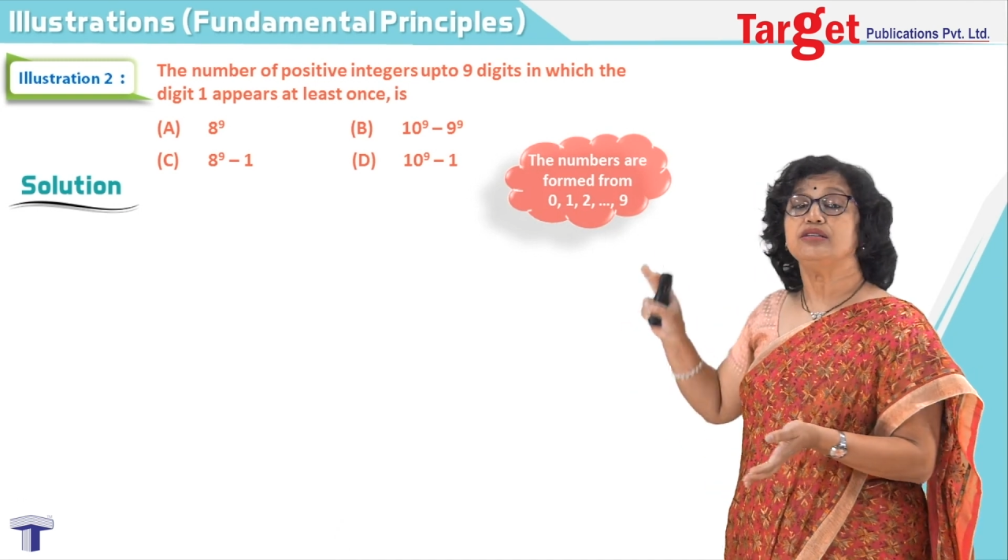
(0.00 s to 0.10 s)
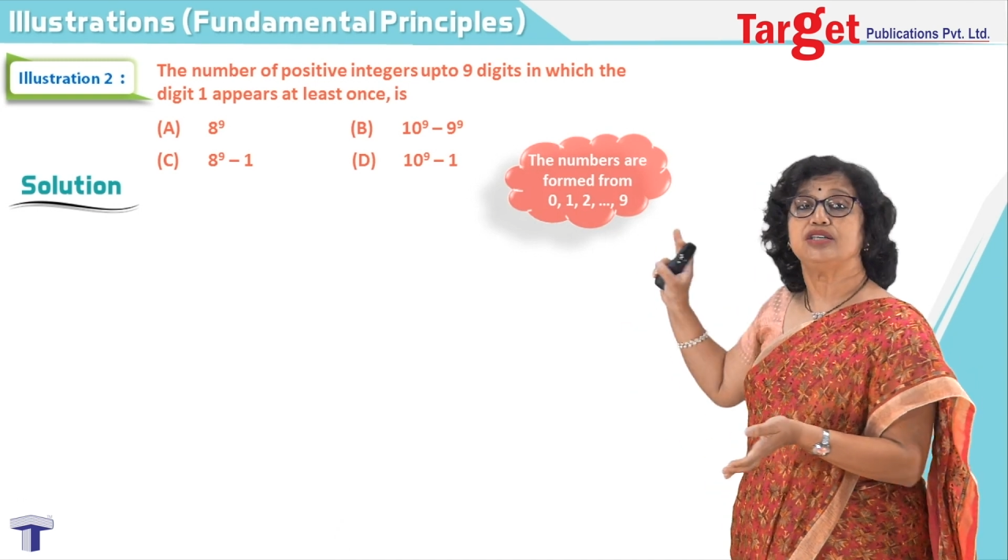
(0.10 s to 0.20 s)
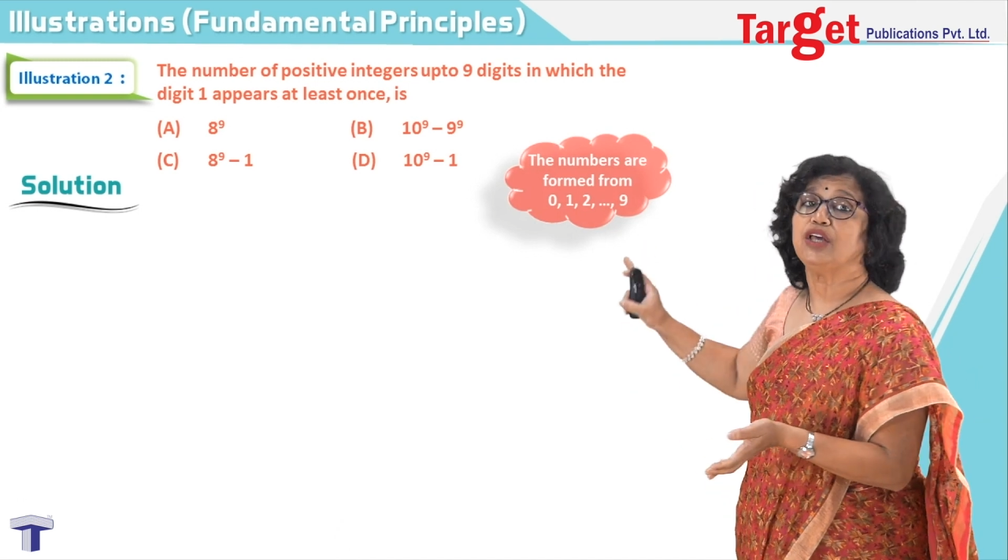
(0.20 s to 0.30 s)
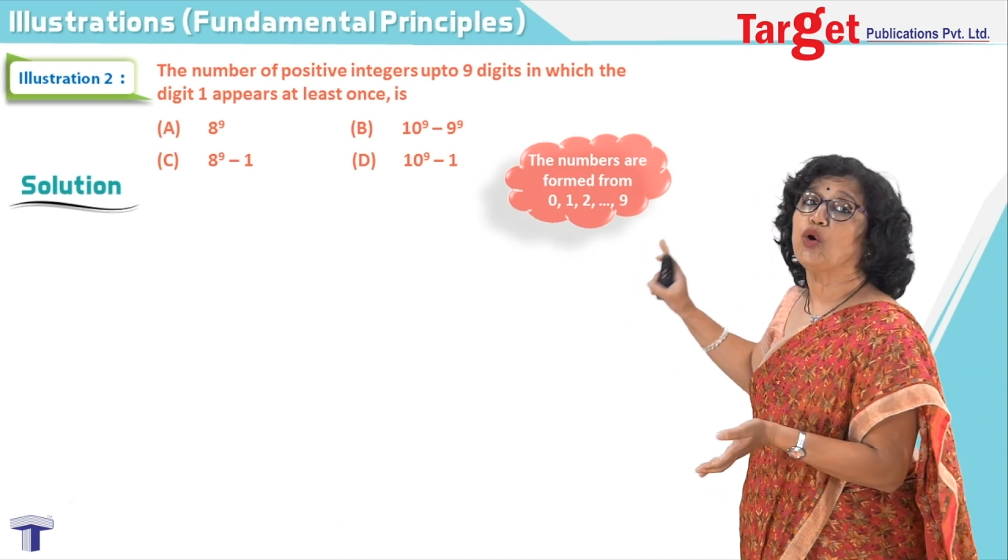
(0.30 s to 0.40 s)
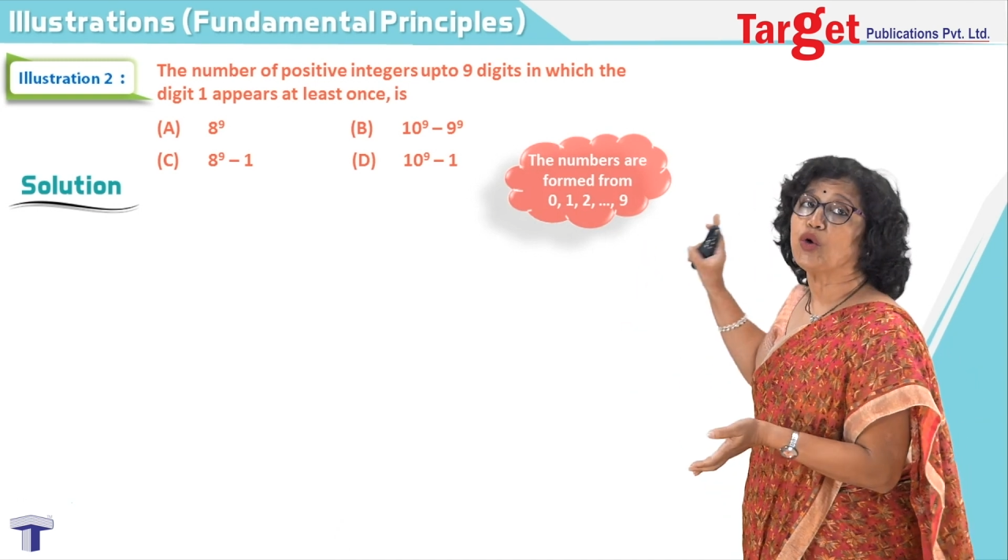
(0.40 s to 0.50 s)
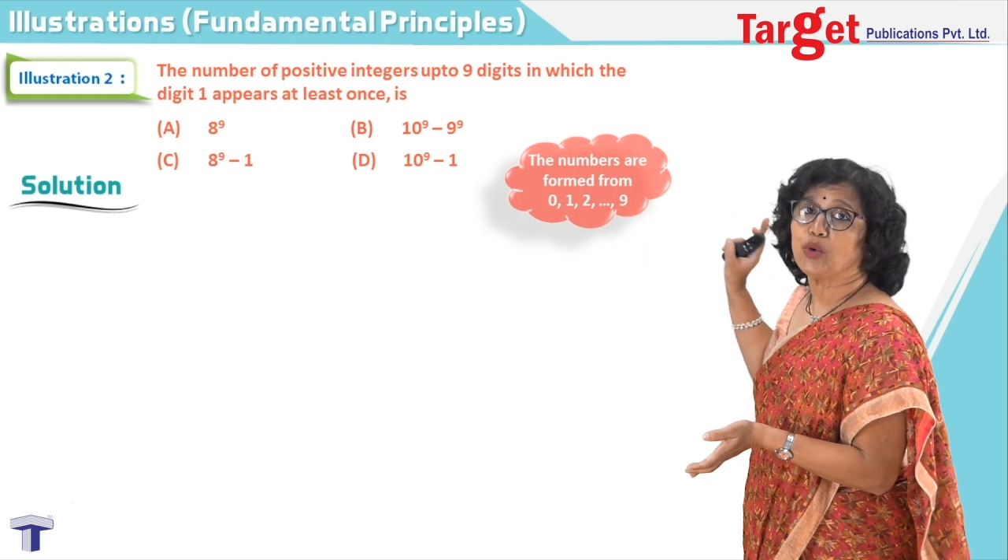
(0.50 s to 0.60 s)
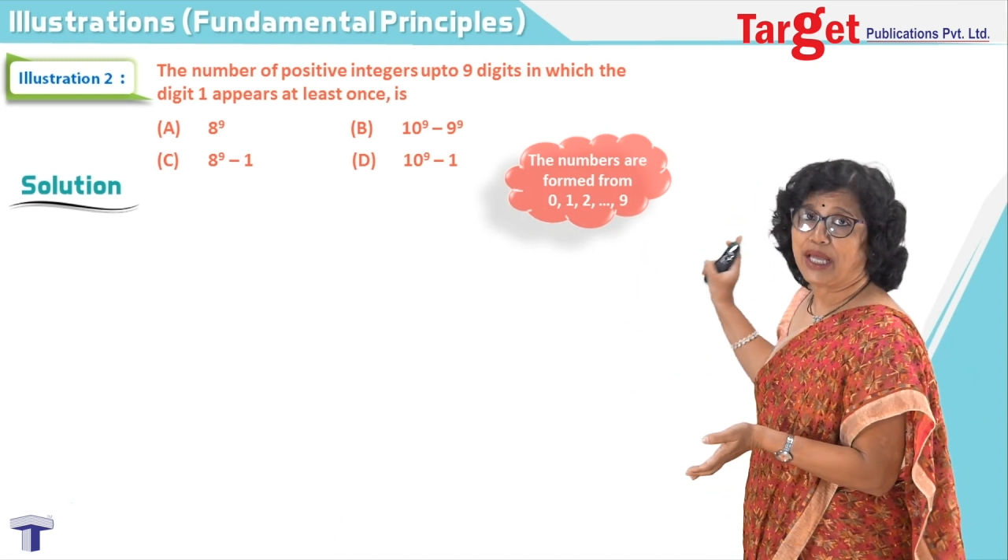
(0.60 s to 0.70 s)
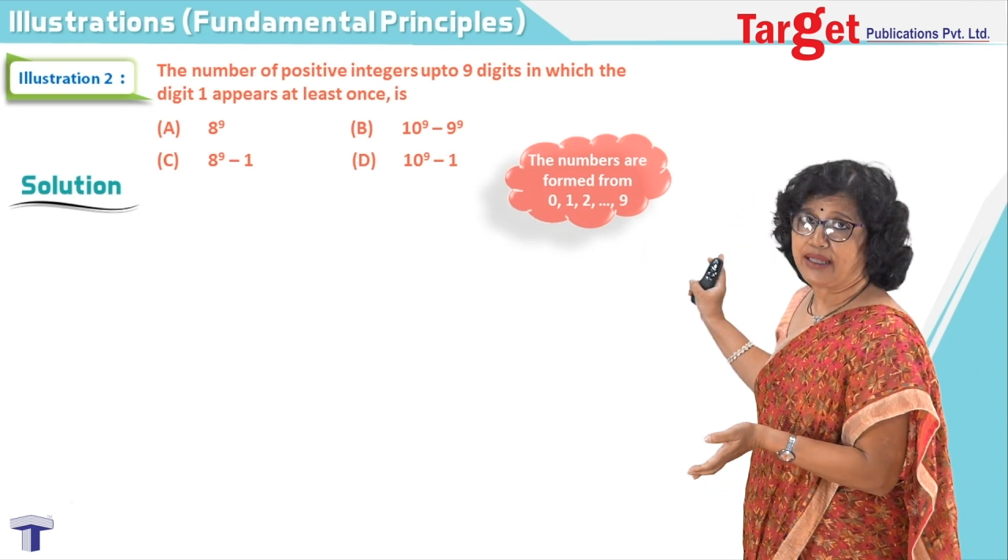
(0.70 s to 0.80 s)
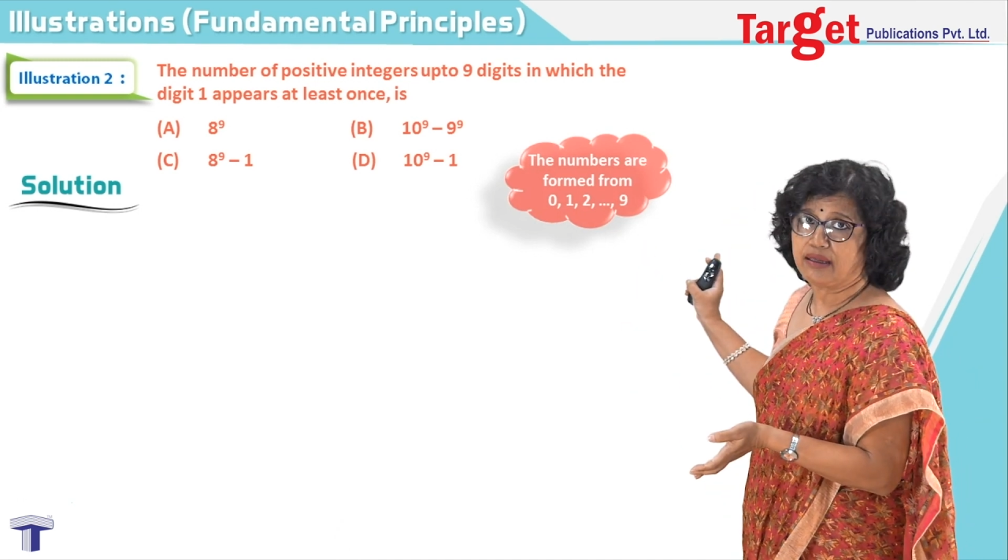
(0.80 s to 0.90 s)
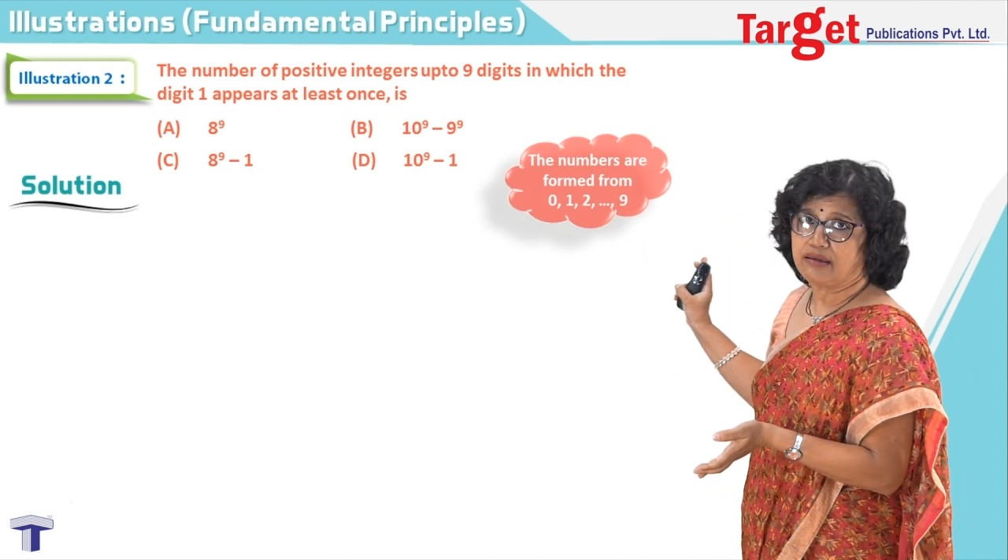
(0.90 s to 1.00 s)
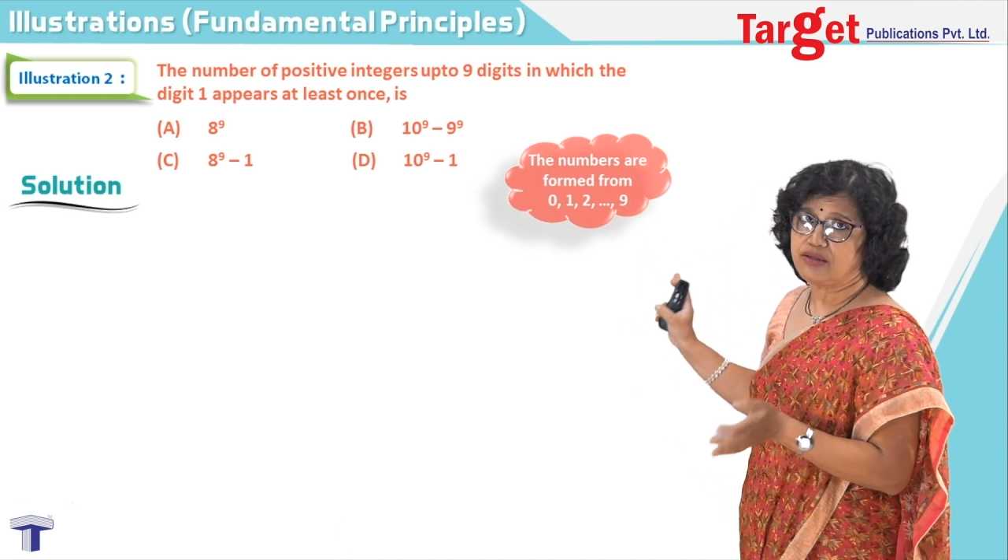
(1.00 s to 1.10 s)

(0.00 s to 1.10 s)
0 to 9.